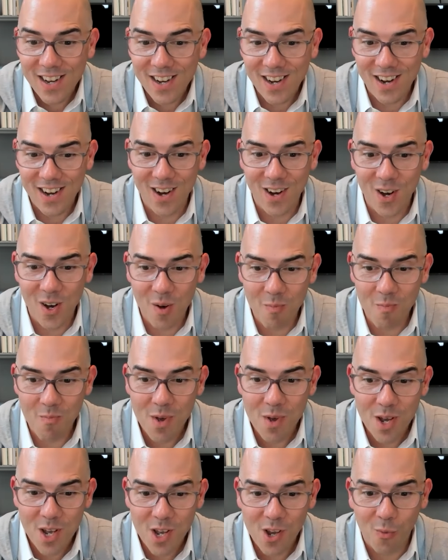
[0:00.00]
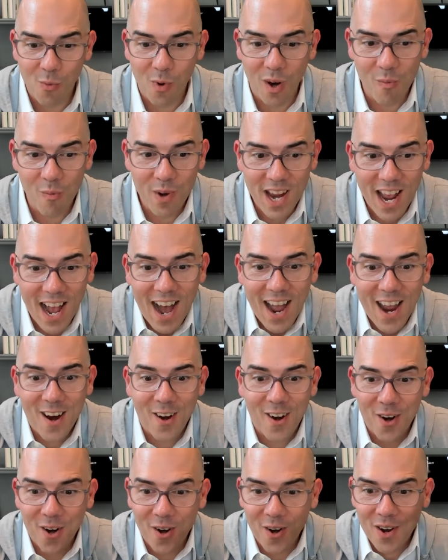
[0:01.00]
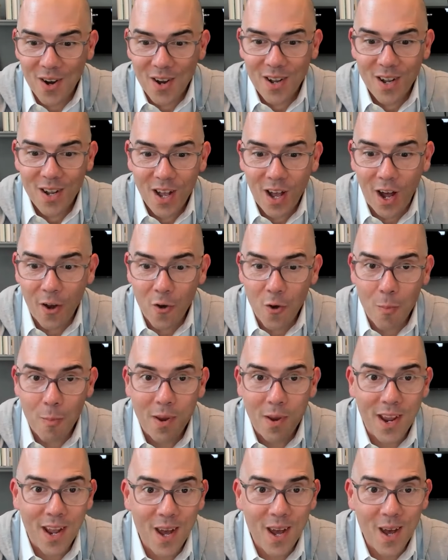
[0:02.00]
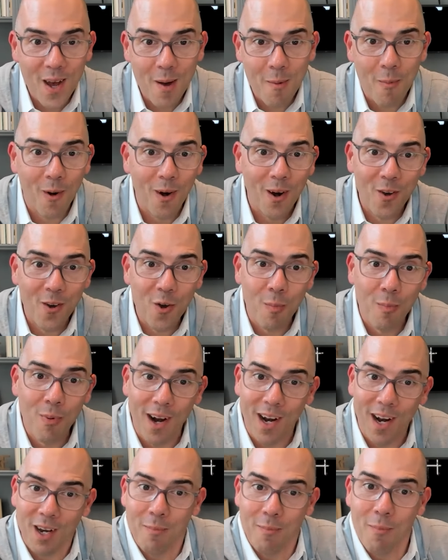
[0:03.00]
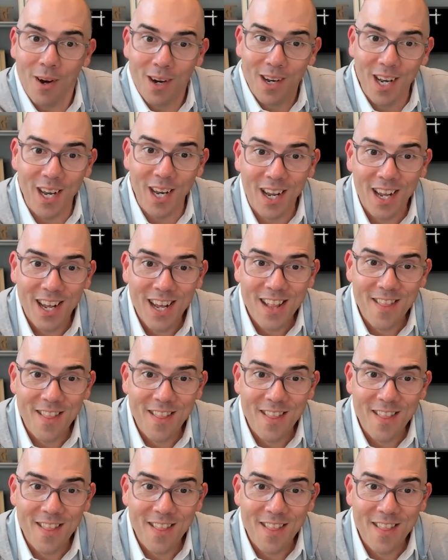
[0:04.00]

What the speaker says: um, when we hire a new PM or a new product marketing,